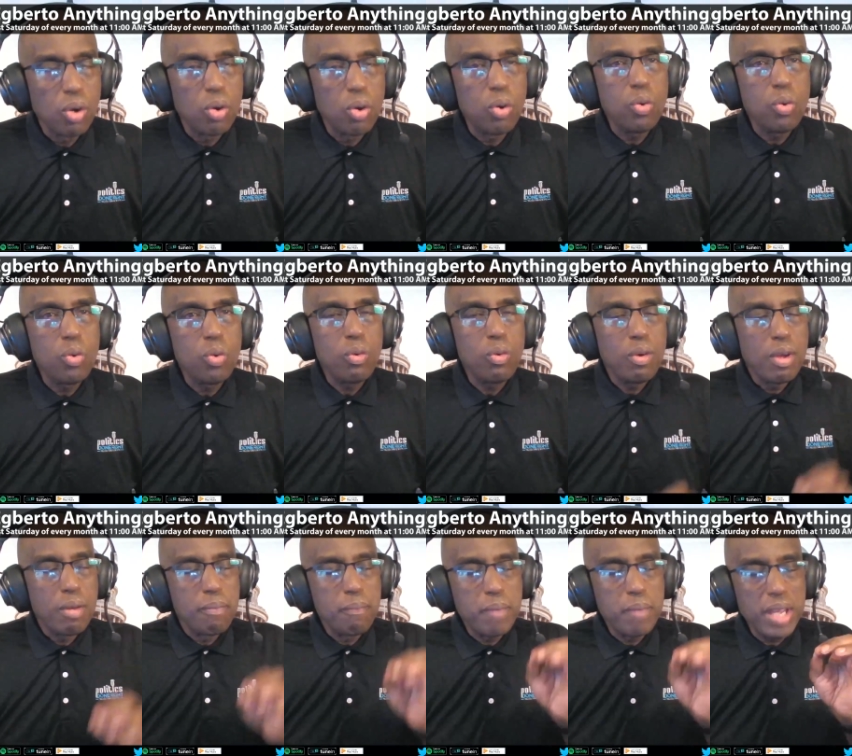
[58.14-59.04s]
who
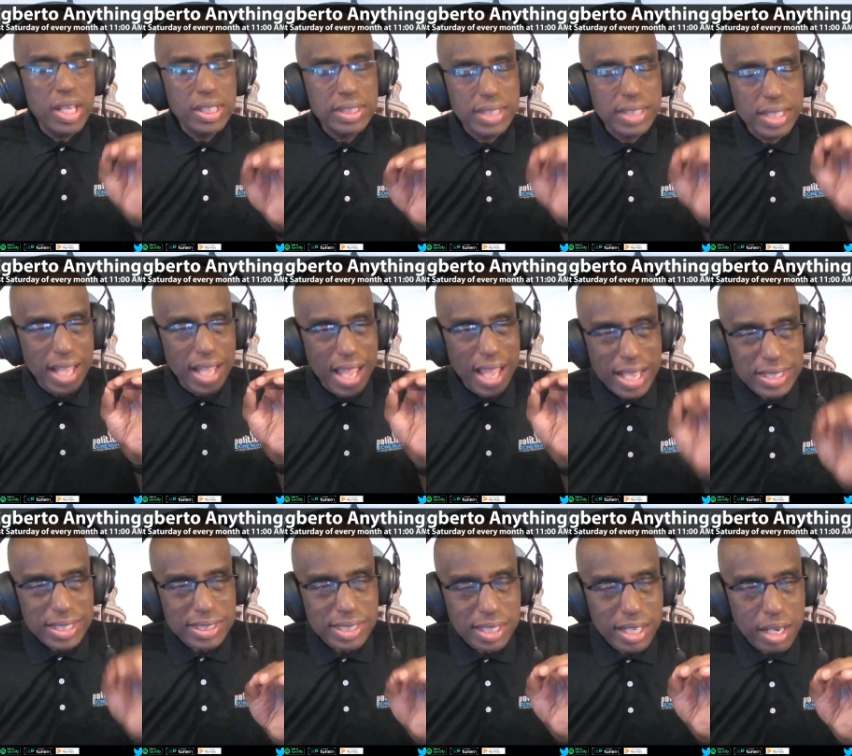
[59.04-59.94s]
makes an
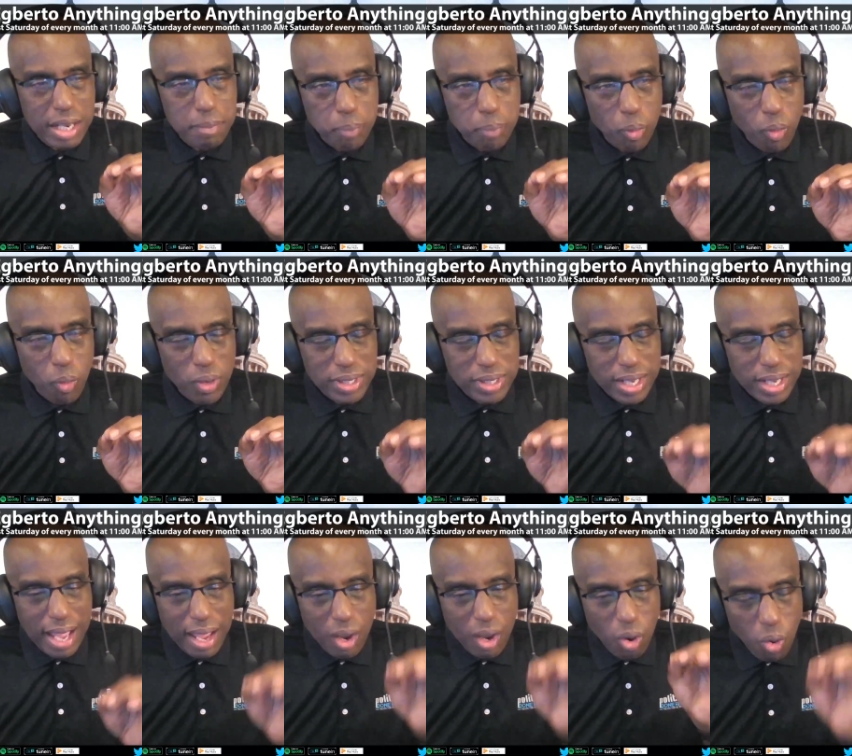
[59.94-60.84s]
excellent point that
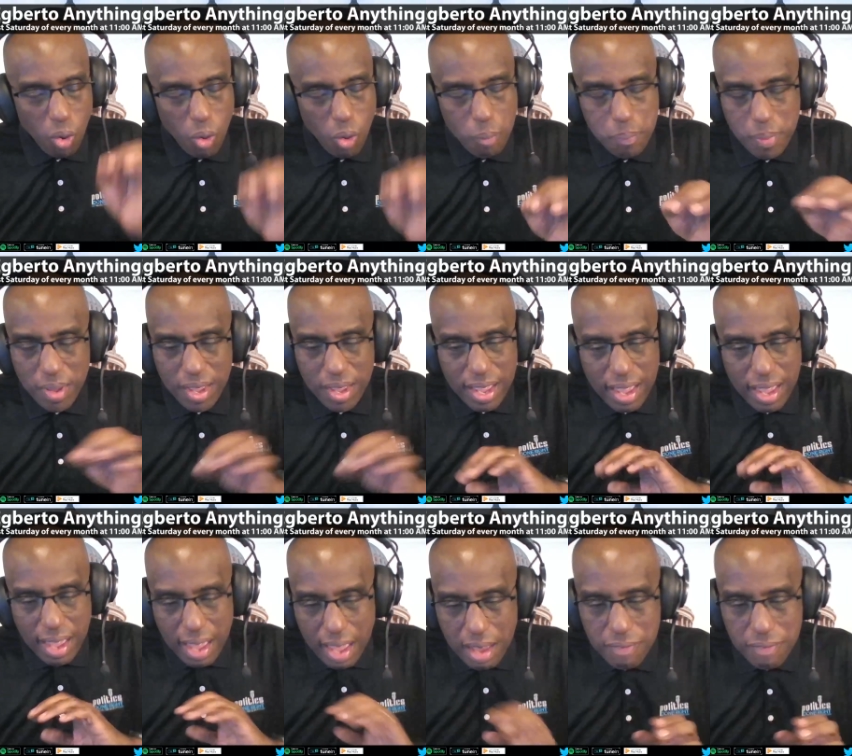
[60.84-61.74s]
I hope
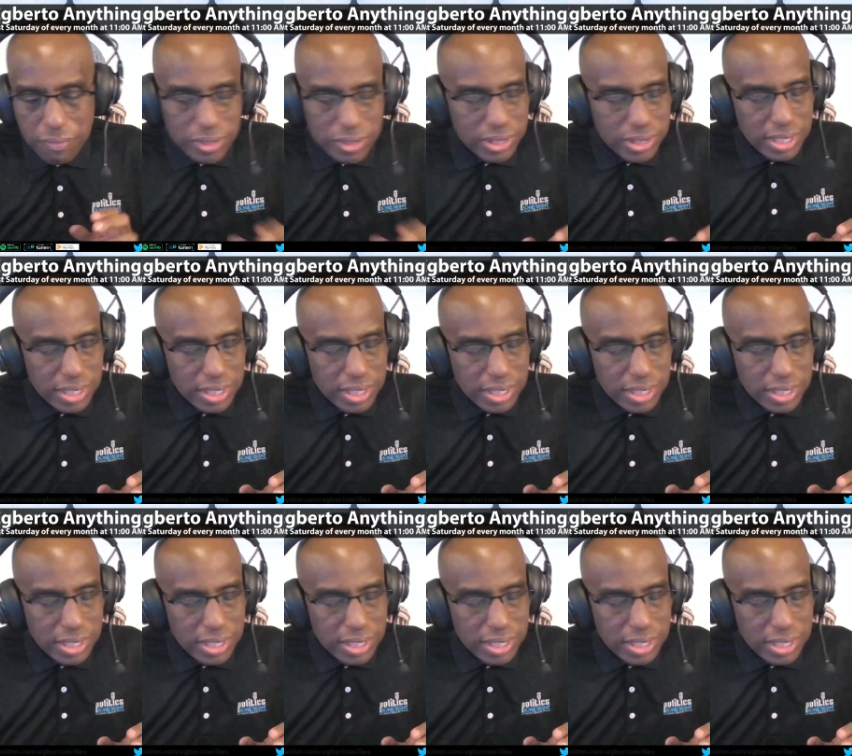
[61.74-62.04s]
every